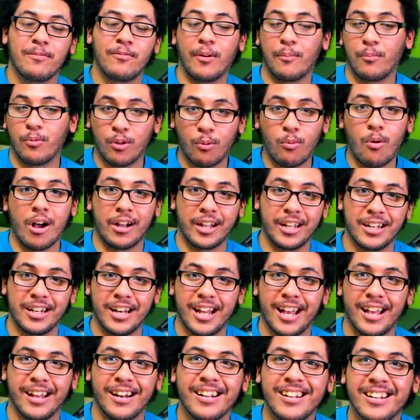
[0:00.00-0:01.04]
from The Walking
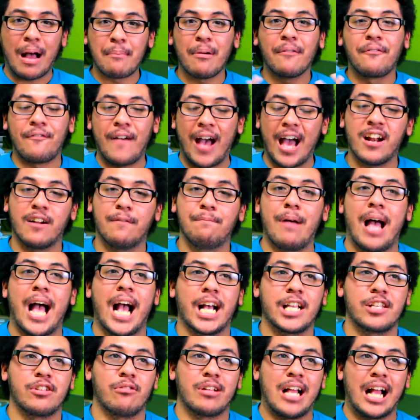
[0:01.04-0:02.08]
Dead. I'm a fan of
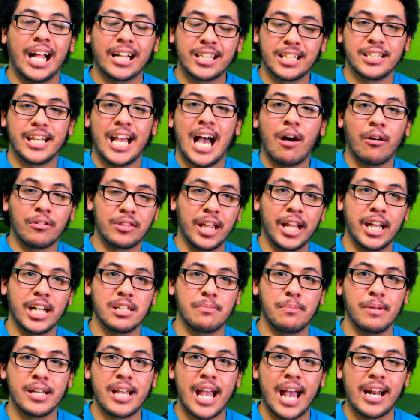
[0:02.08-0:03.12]
backstory. I like to see how things
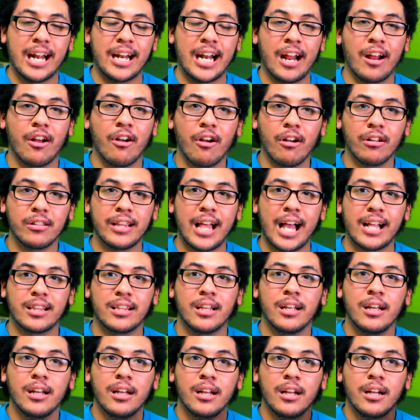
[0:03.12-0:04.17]
began, and I heard
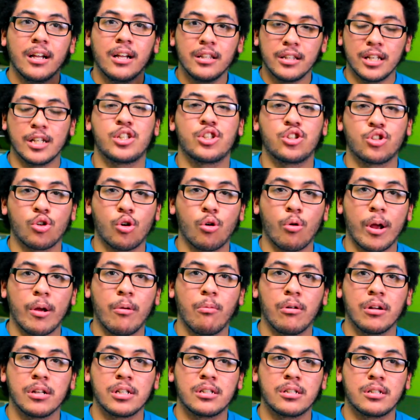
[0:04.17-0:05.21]
that this story
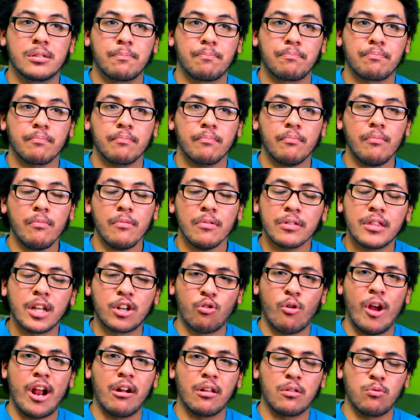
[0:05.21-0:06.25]
was... The
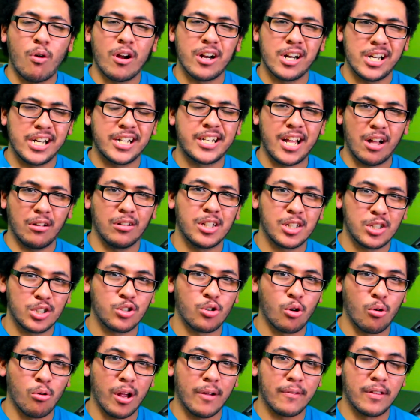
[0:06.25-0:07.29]
creators wanted to tell the
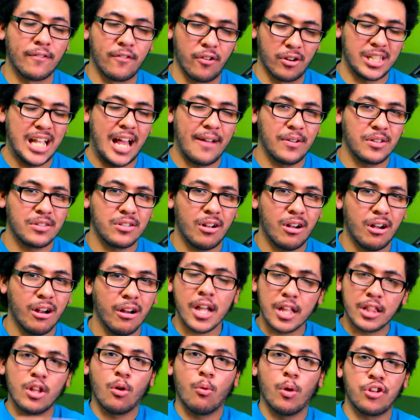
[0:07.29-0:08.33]
story of the first Avatar
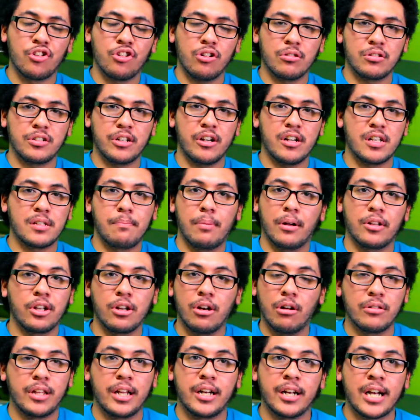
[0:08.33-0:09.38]
in the original series, but you
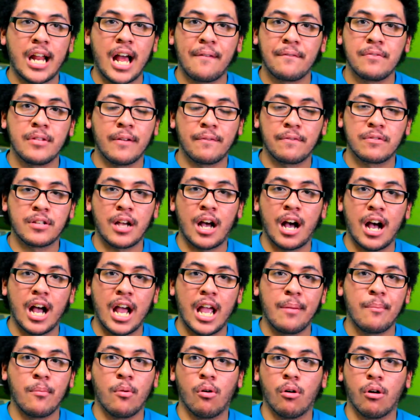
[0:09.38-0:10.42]
know, they didn't have enough
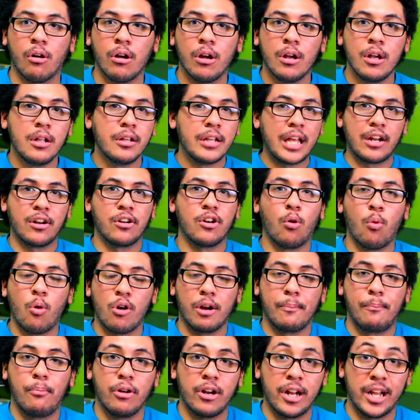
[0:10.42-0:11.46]
time, or they didn't know
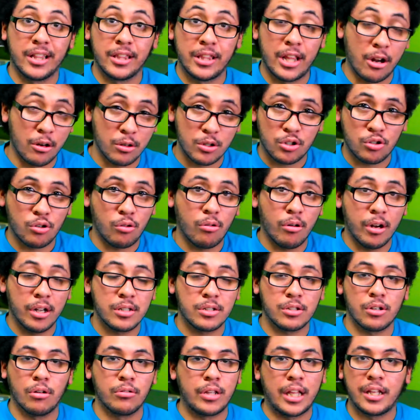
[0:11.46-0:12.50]
where to put it in their story,
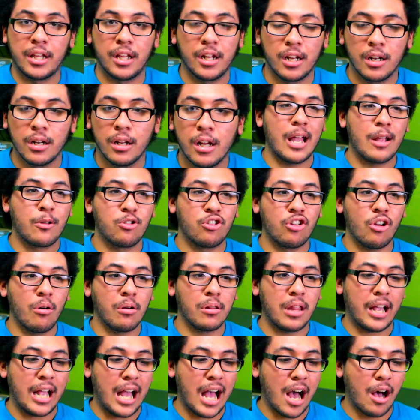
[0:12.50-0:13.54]
so they didn't. It shows
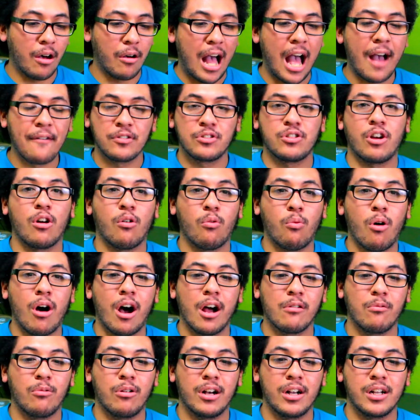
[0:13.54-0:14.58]
like how Avatar
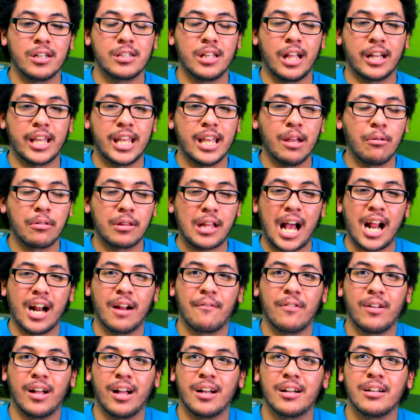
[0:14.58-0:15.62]
1 was, like he was kind
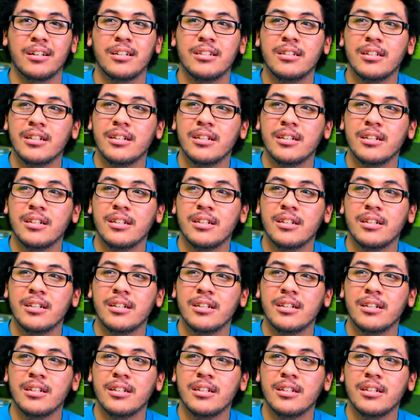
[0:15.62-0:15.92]
of a...